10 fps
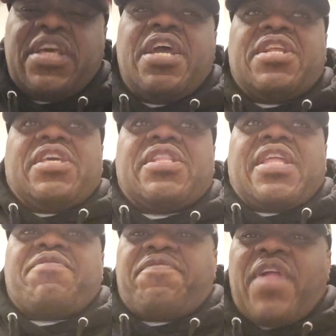here to get
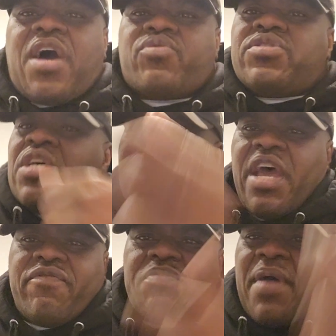their flowers,
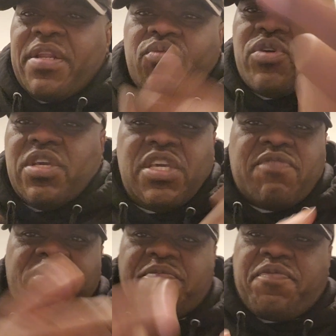everybody want to
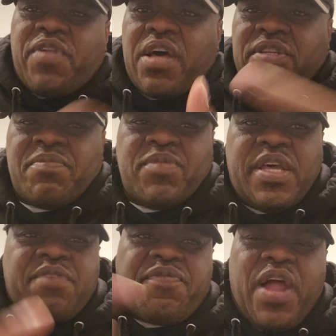give them
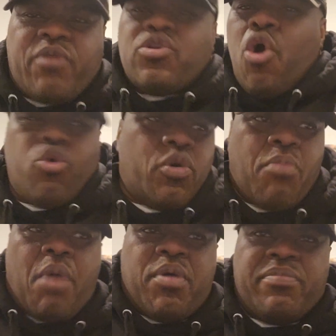their flowers. Oh, the
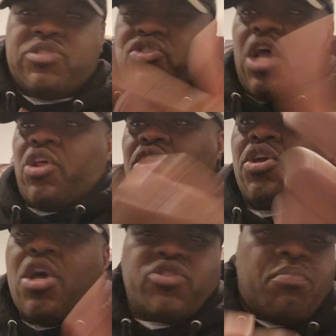Mamba mentality,
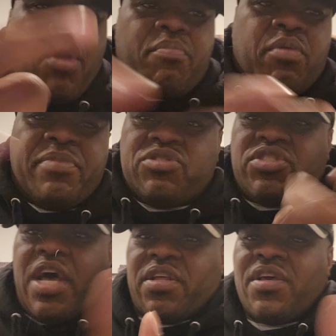the Mamba
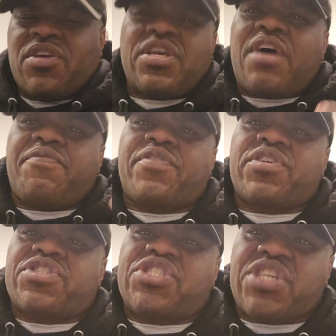mentality. Y'all full
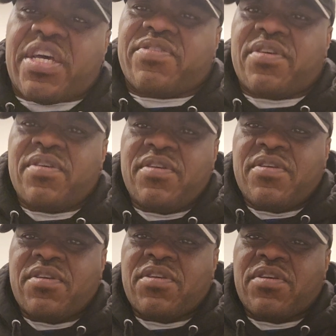of shit.
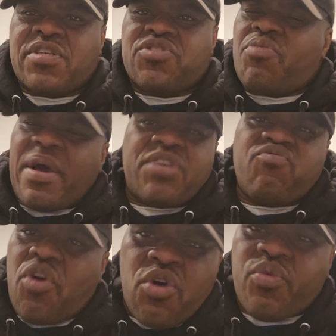Because nobody
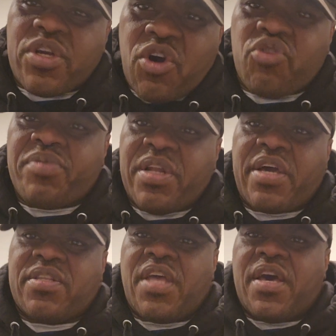rolled with Kobe
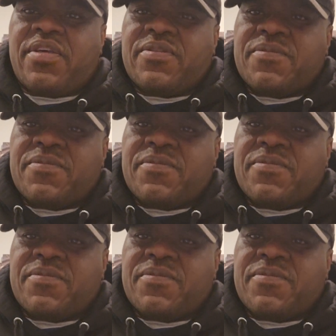like that.